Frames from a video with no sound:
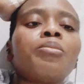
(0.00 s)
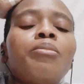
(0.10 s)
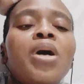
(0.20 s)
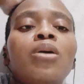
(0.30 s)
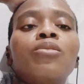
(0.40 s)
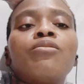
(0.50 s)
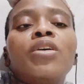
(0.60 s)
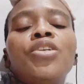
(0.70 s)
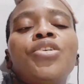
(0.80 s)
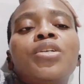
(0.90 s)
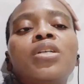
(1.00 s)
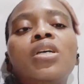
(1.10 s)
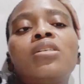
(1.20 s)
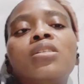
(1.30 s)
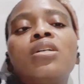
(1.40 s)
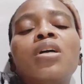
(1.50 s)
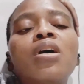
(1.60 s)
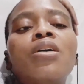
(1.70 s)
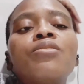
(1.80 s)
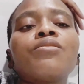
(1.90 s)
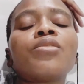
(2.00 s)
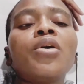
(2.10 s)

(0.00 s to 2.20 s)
bowel function I still have,